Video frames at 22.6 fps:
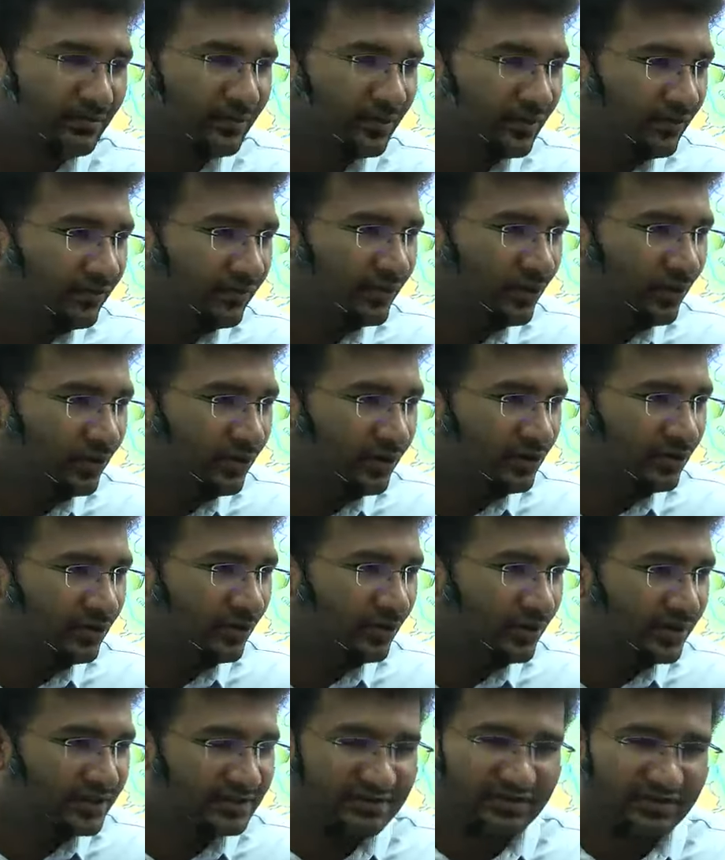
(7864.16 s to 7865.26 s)
of total
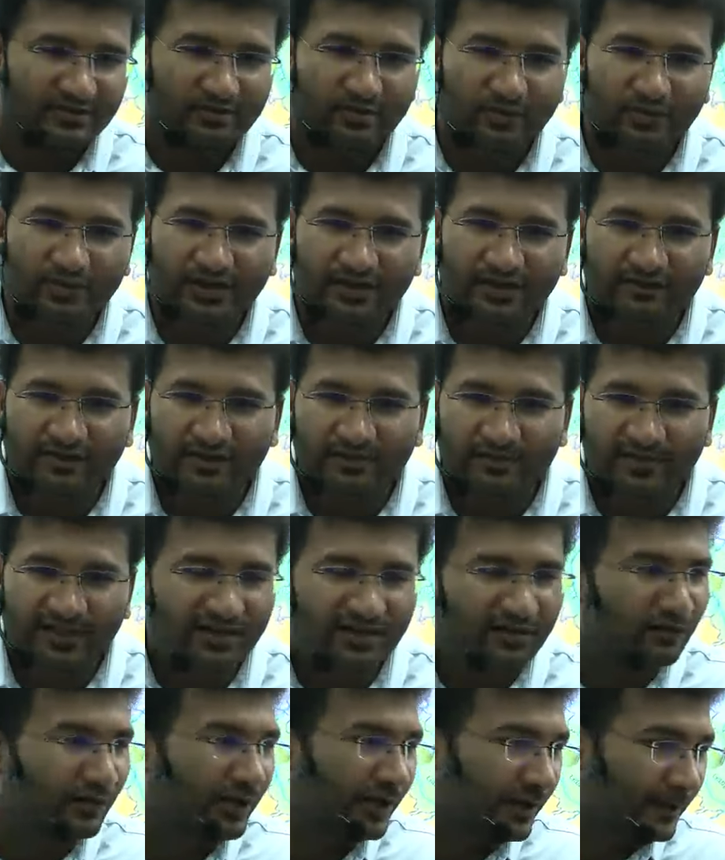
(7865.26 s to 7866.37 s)
tourists that Bhutan will be
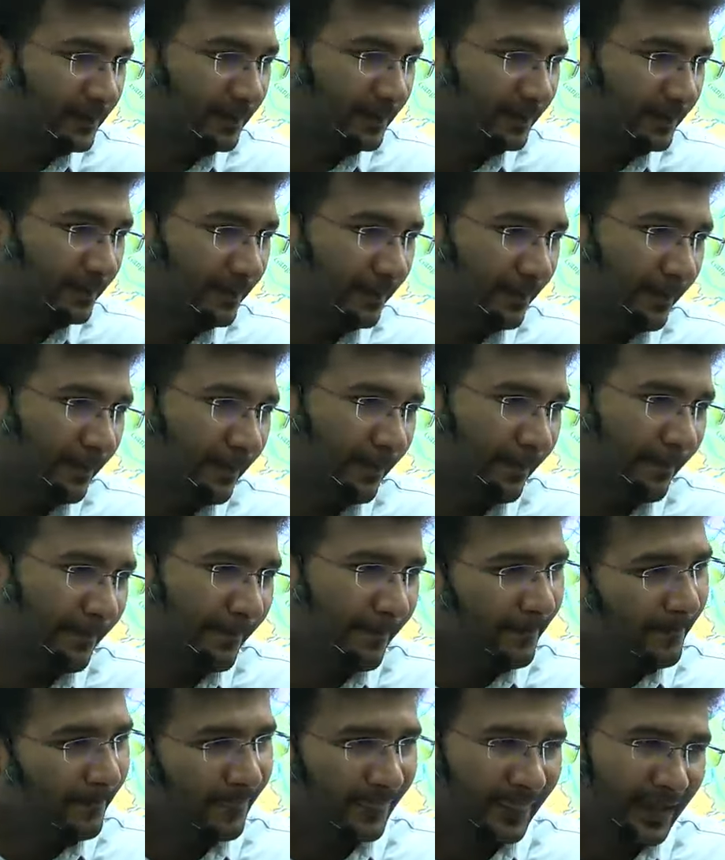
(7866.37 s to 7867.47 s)
allowing.
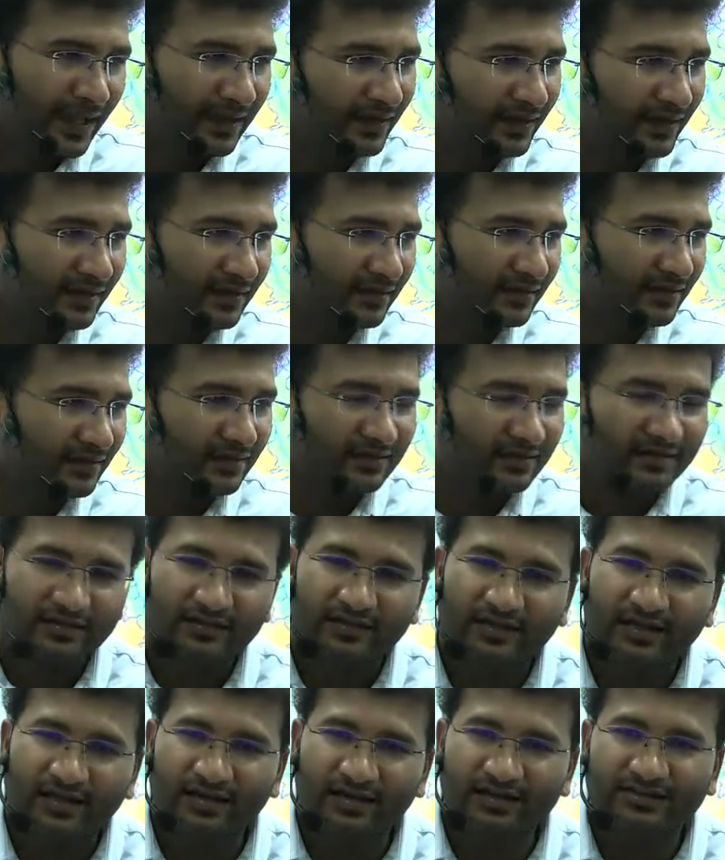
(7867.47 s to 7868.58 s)
Right?
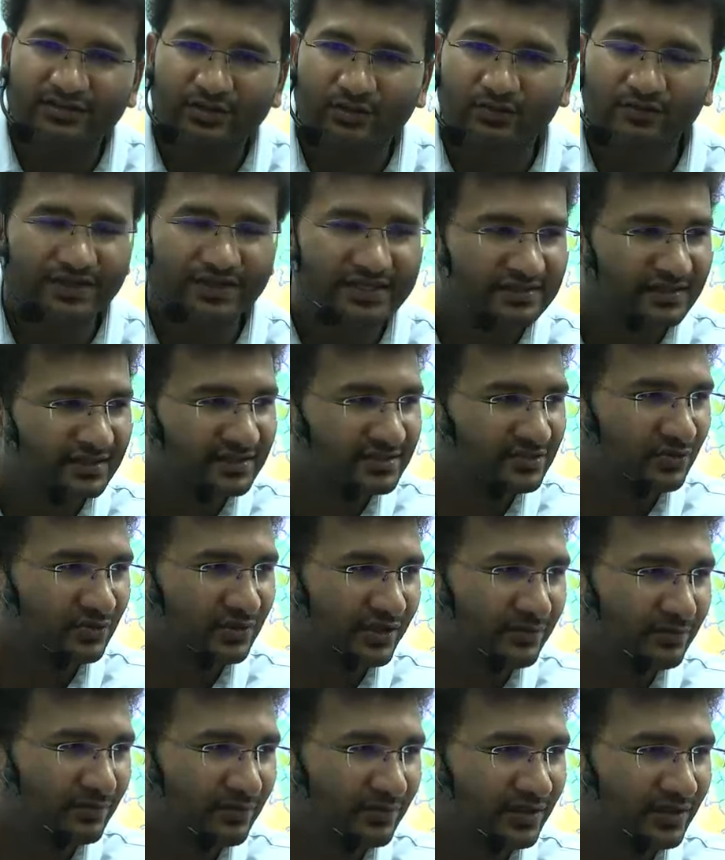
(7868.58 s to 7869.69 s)
They'll issue visas to
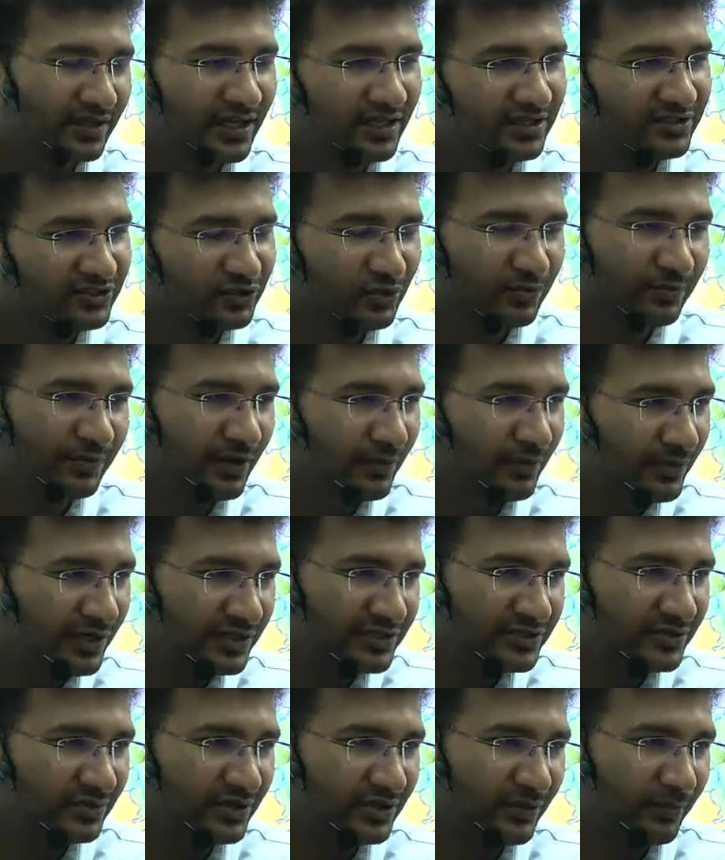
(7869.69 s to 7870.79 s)
them, they'll issue permits
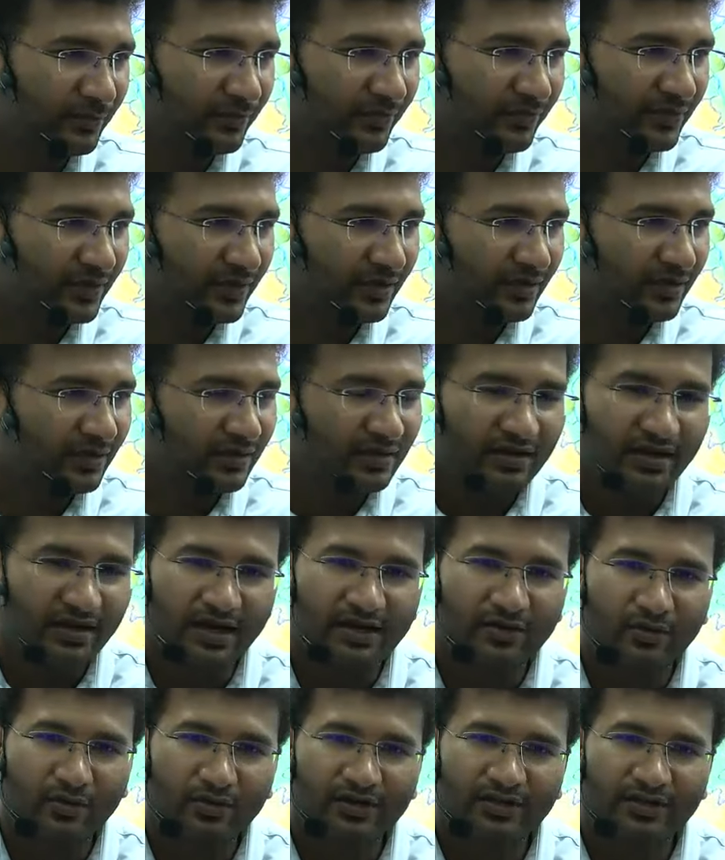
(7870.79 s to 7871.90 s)
to them. And
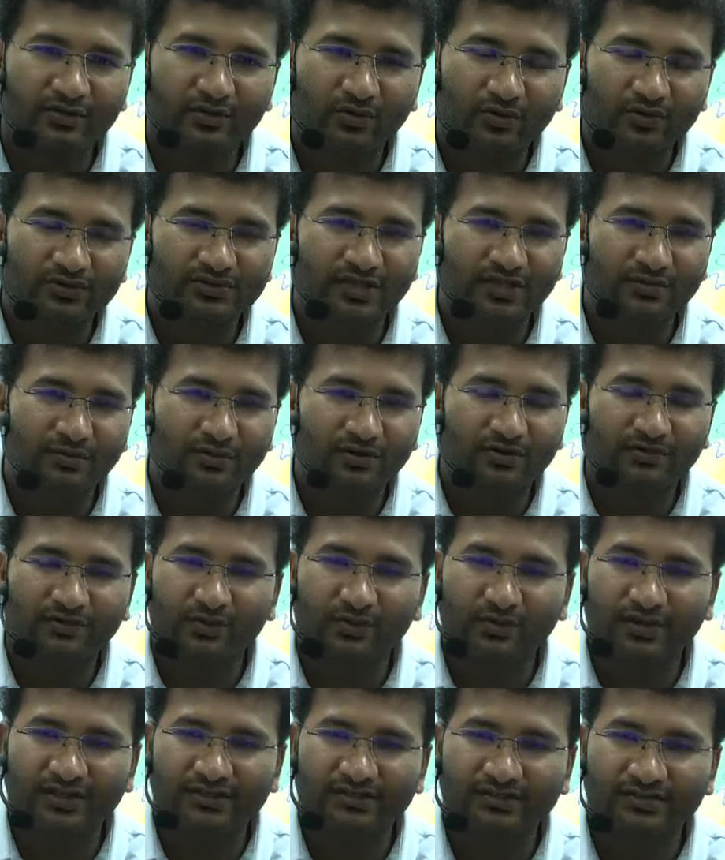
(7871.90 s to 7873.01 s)
only those number of
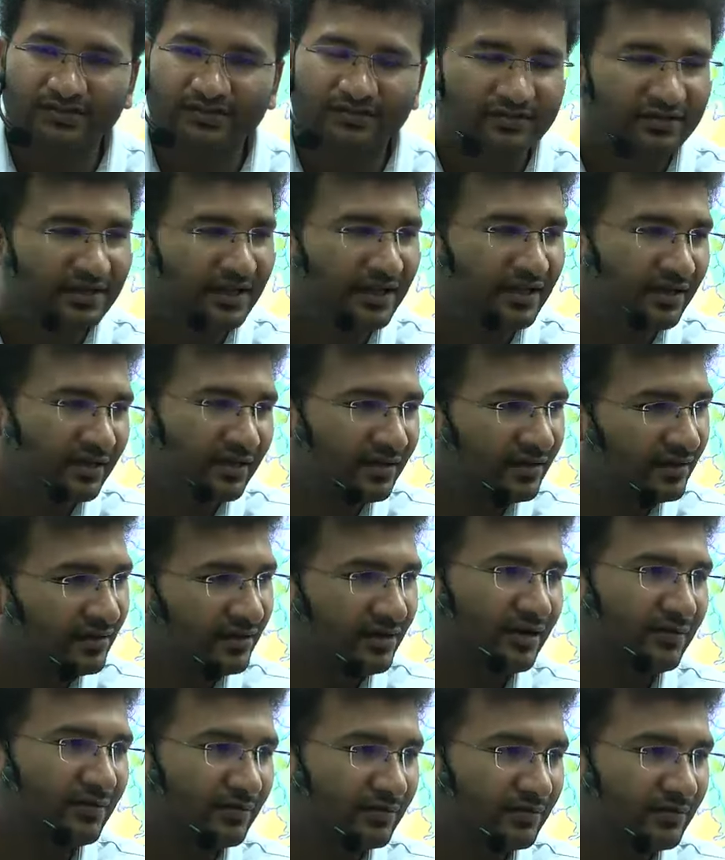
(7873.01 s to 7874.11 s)
tourists they can
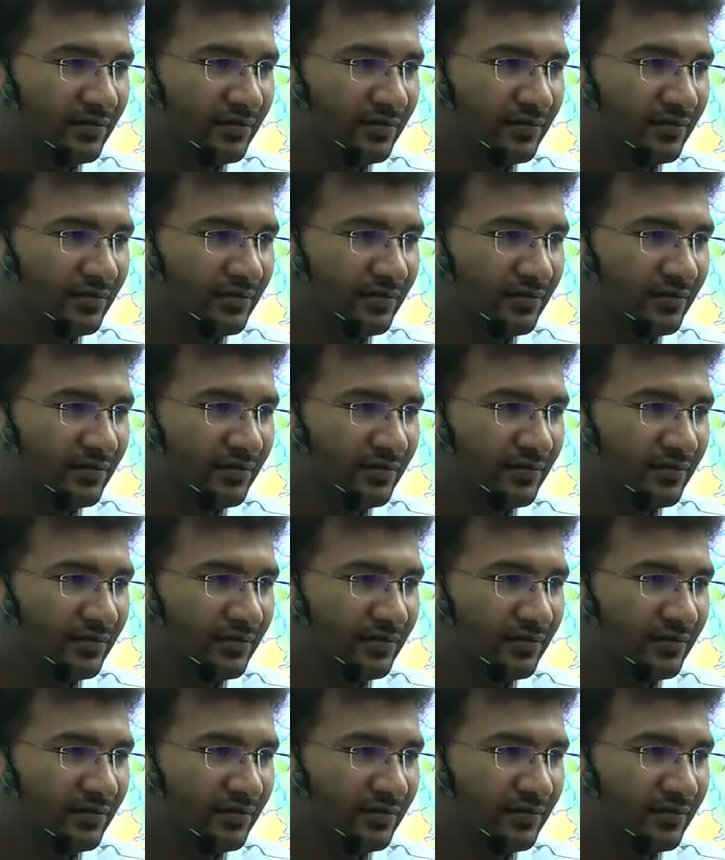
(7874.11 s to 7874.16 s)
come.